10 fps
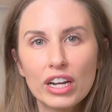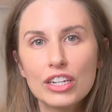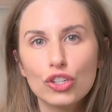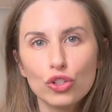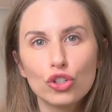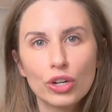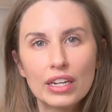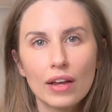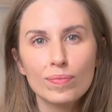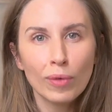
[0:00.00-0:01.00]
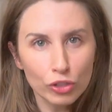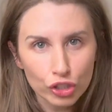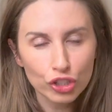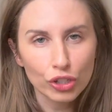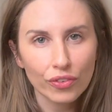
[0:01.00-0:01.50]
do treat a
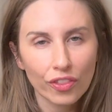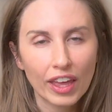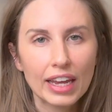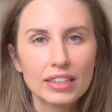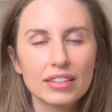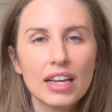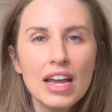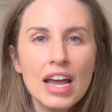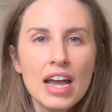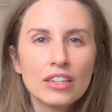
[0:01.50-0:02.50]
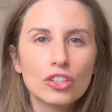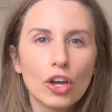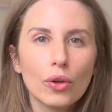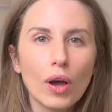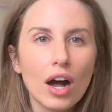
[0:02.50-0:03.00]
multitude of things.
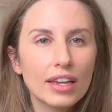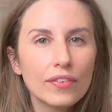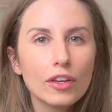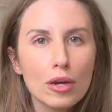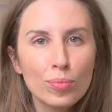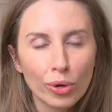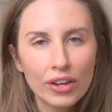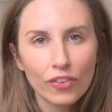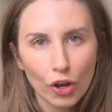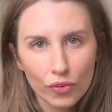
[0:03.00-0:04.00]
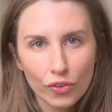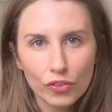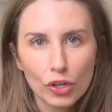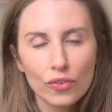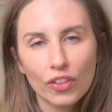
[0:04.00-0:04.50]
So I'll give you a brief
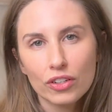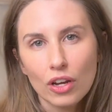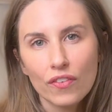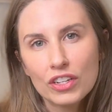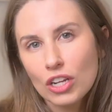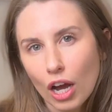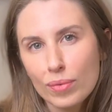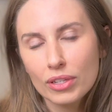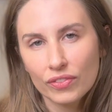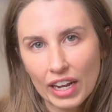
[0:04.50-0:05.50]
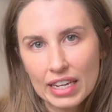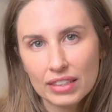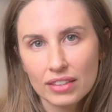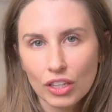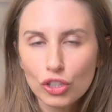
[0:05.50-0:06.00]
overview of the types of
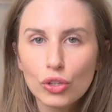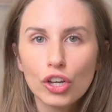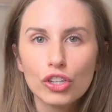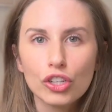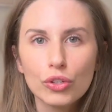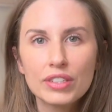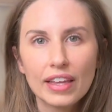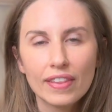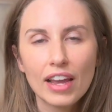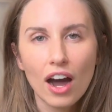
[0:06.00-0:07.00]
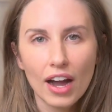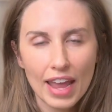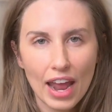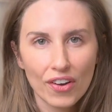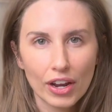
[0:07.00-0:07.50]
lasers that you could use in the eye
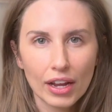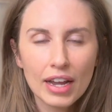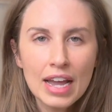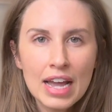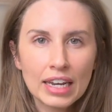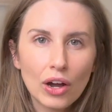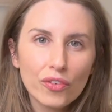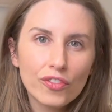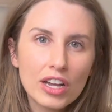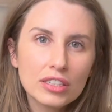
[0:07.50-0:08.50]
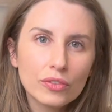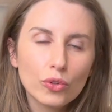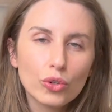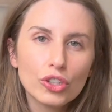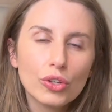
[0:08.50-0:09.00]
area. Now, first of
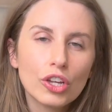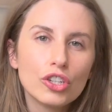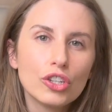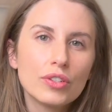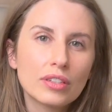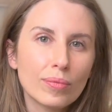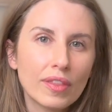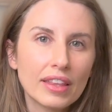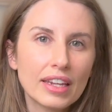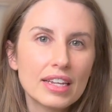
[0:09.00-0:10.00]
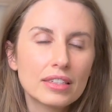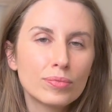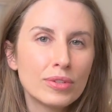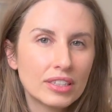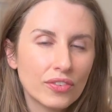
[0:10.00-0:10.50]
all, you could use something that is
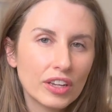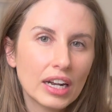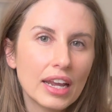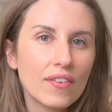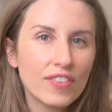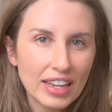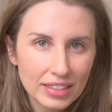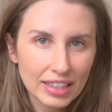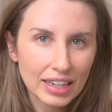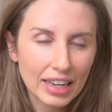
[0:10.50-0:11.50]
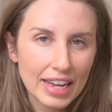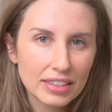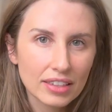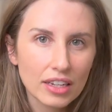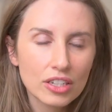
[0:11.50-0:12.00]
specifically a vascular
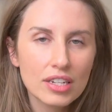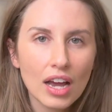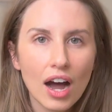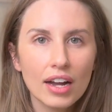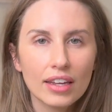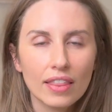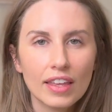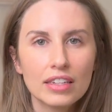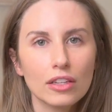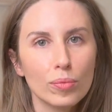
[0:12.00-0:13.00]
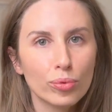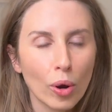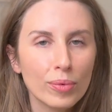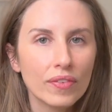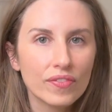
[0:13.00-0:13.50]
laser to target things like
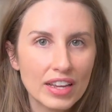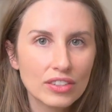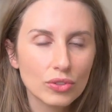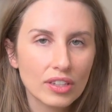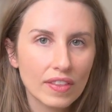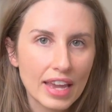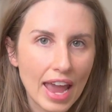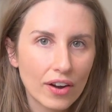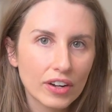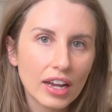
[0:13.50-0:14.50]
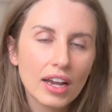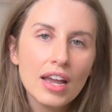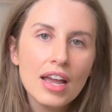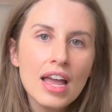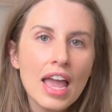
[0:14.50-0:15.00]
prominent vessels in the area.
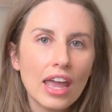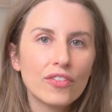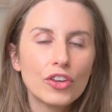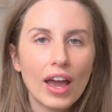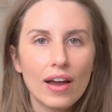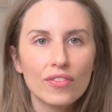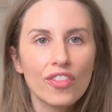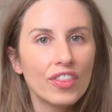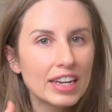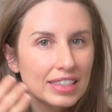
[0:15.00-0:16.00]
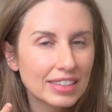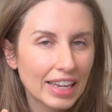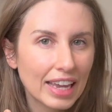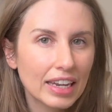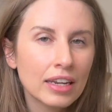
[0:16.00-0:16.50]
If you have thinner
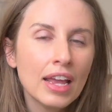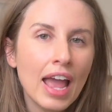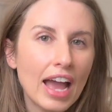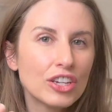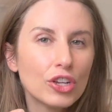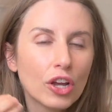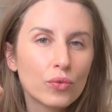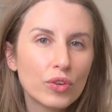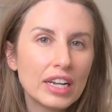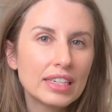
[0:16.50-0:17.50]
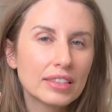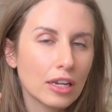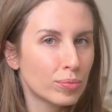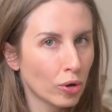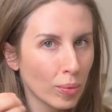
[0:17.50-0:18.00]
skin and you can really see
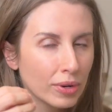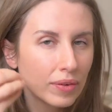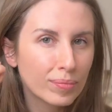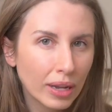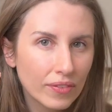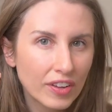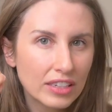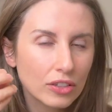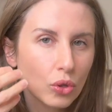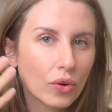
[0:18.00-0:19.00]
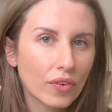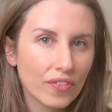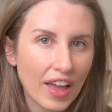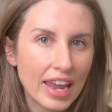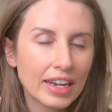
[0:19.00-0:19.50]
a prominent blood vessel or a
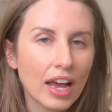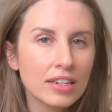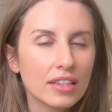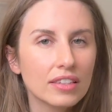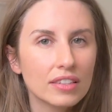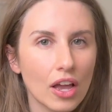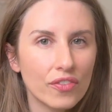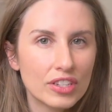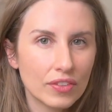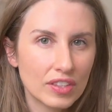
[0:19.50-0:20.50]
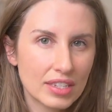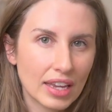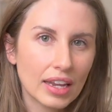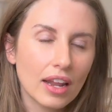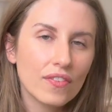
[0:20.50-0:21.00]
vein under the surface of the
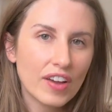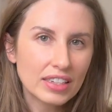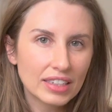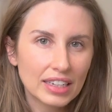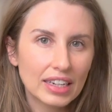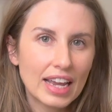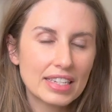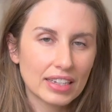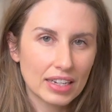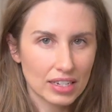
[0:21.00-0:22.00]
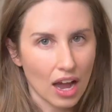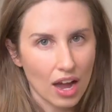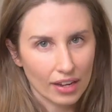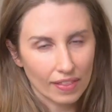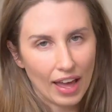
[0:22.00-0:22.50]
skin, a vascular laser can
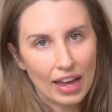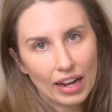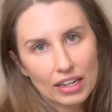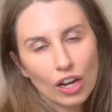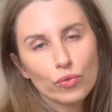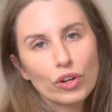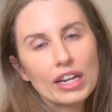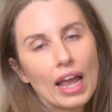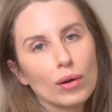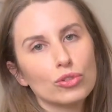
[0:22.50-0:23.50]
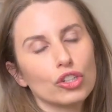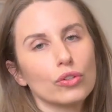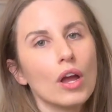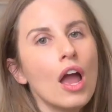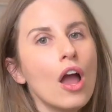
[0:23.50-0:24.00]
target that and can really help
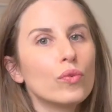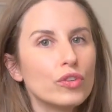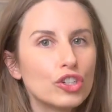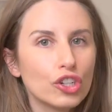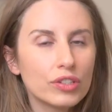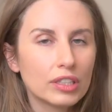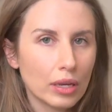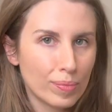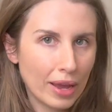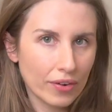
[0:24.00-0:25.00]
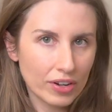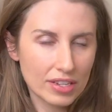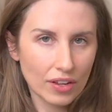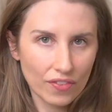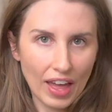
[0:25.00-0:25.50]
to reduce the appearance
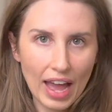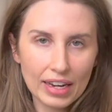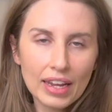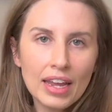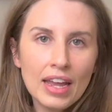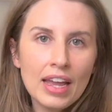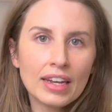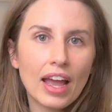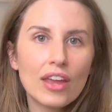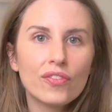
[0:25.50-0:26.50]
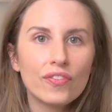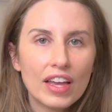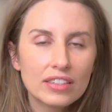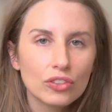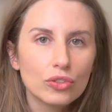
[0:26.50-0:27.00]
of that. Now, if
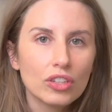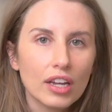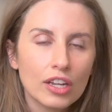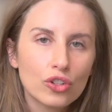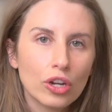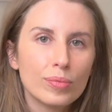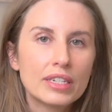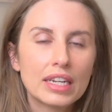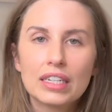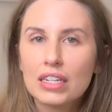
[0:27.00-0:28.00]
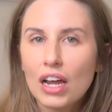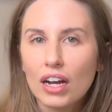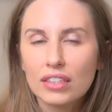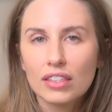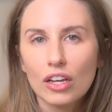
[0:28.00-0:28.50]
vessels are contributing to
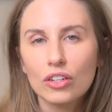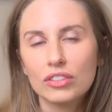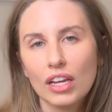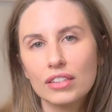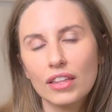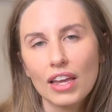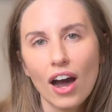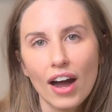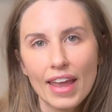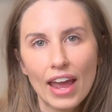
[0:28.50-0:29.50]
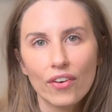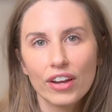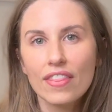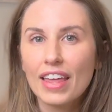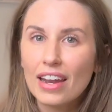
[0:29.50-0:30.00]
dark circles under the eye
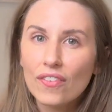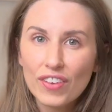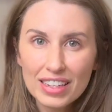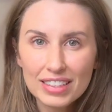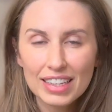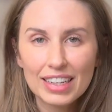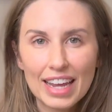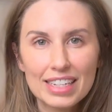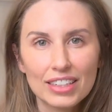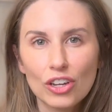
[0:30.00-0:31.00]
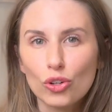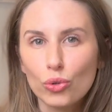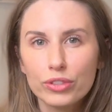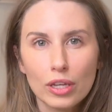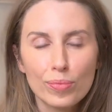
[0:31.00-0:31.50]
area, then a vascular laser could
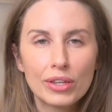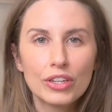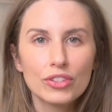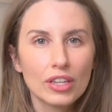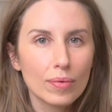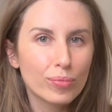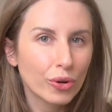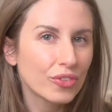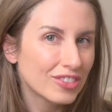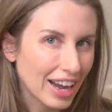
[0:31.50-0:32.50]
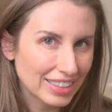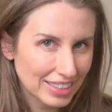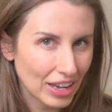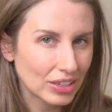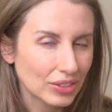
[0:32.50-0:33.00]
also be used to improve dark
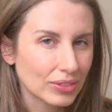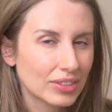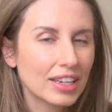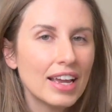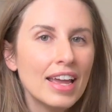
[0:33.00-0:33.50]
circles.